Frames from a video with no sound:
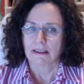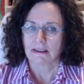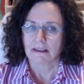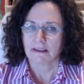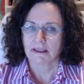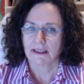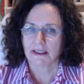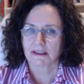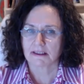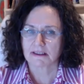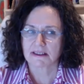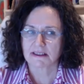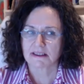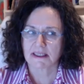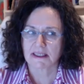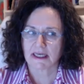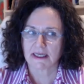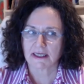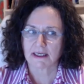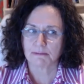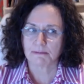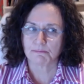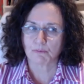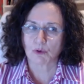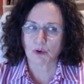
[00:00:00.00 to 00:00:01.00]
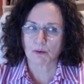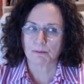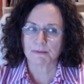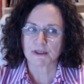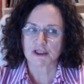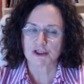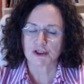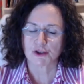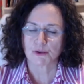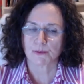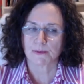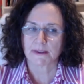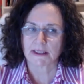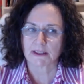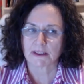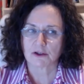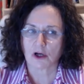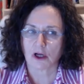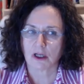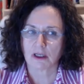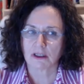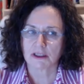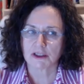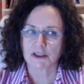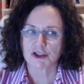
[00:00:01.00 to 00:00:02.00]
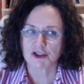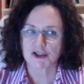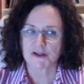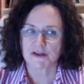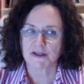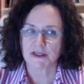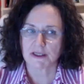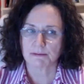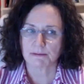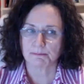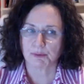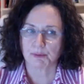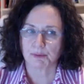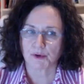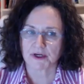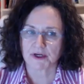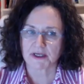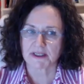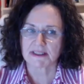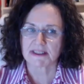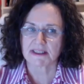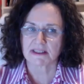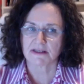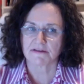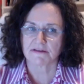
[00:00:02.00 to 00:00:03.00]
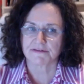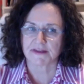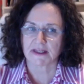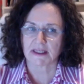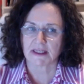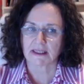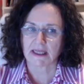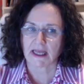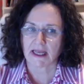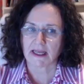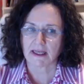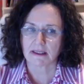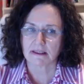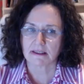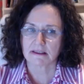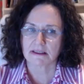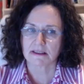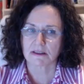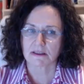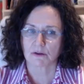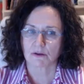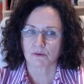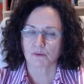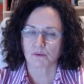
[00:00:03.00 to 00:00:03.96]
let us take a moment to acknowledge the importance of the lands